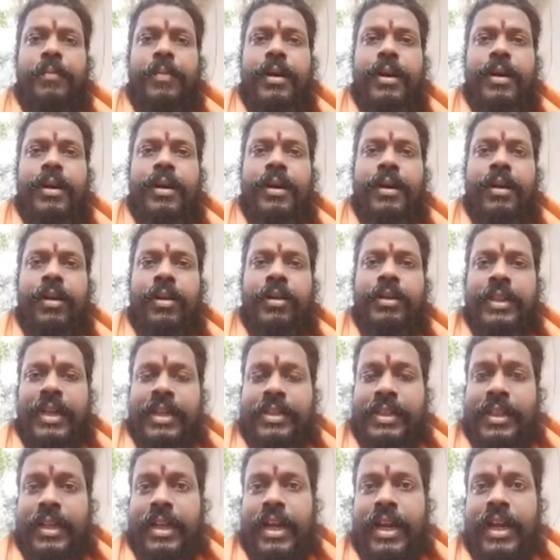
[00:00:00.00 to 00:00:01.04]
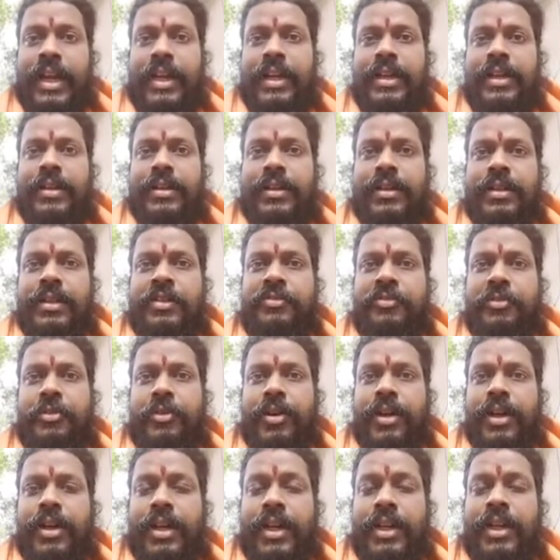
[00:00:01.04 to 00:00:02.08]
On the other hand, if
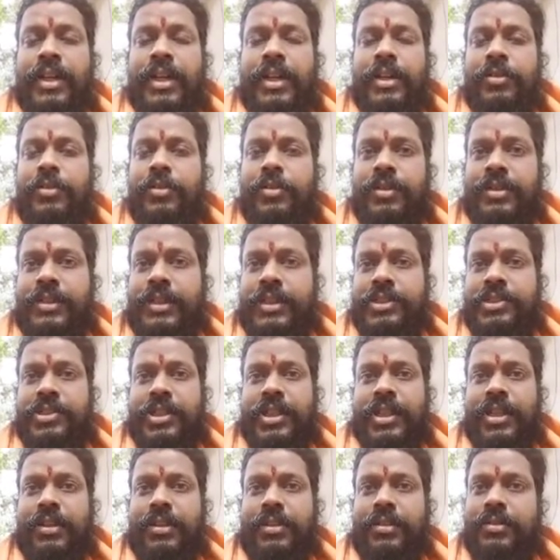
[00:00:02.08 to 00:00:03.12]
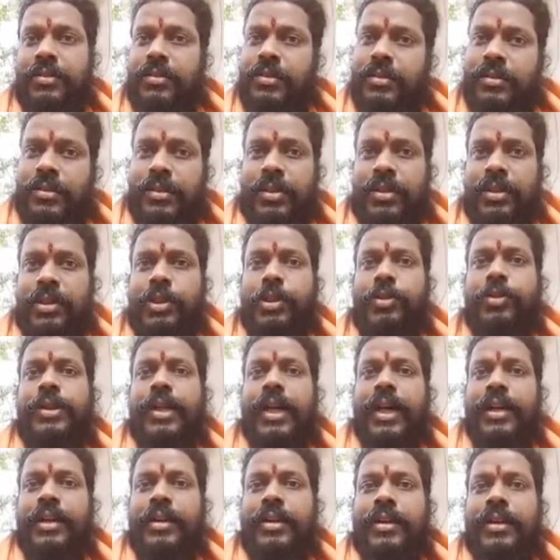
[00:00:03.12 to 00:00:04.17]
you are running a good dasha, you
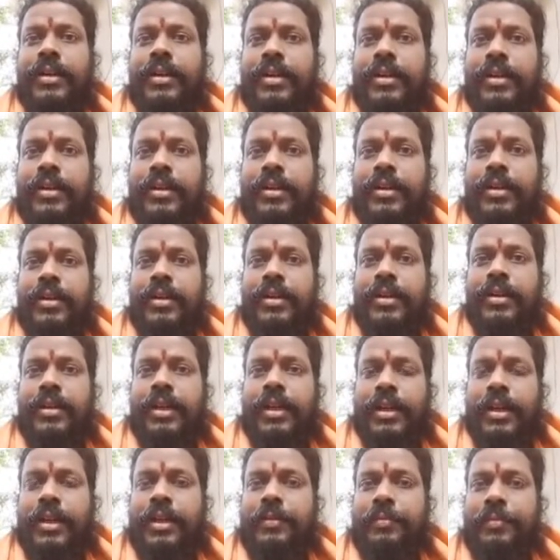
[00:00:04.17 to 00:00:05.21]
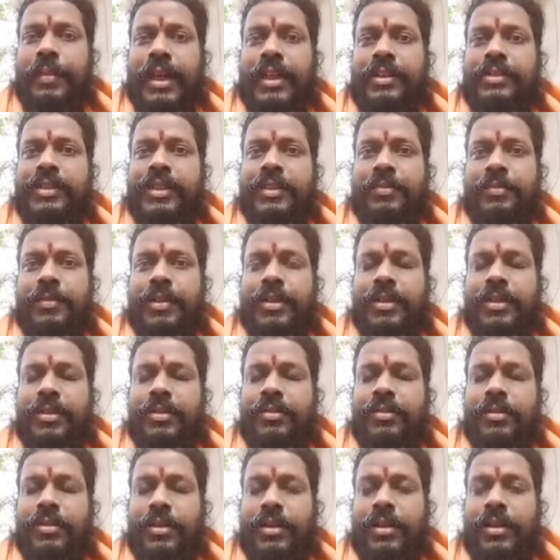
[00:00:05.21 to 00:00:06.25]
can really make some
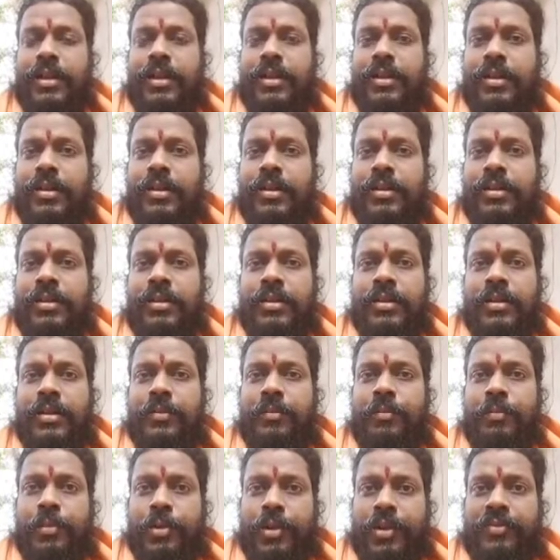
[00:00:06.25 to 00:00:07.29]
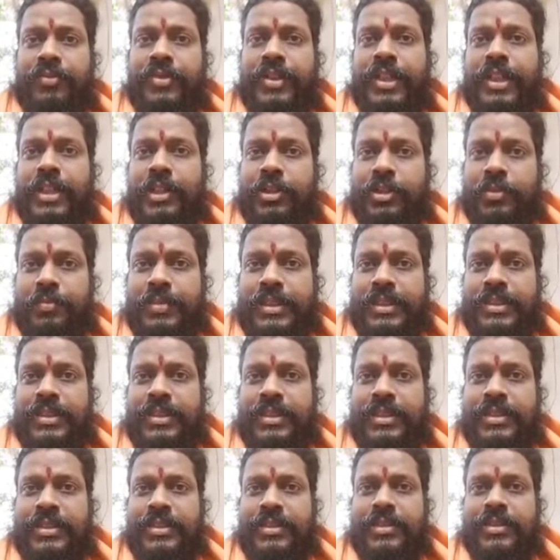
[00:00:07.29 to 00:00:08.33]
good profit in your
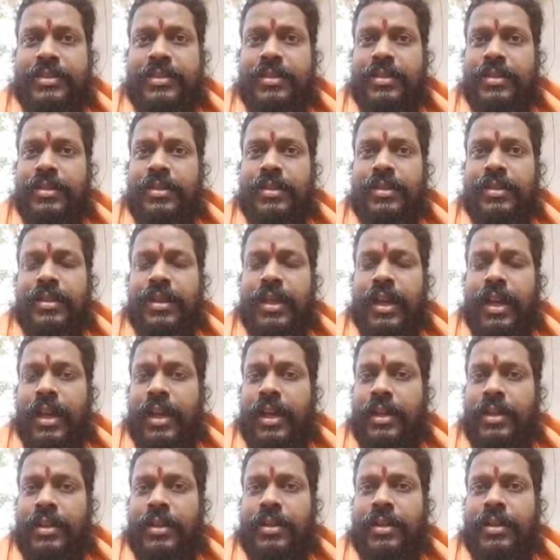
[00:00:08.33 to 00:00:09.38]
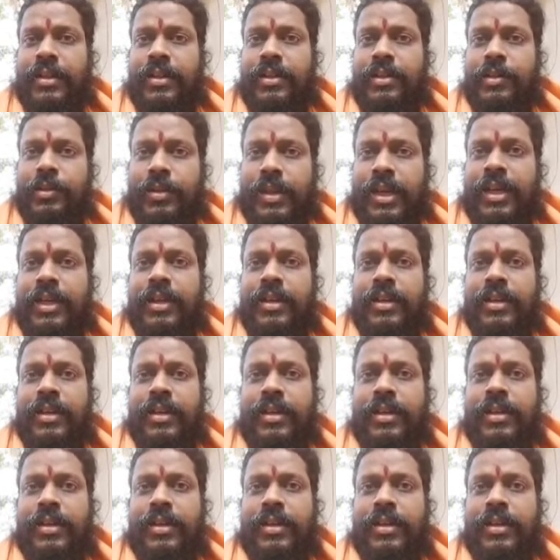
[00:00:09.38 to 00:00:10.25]
business, and you can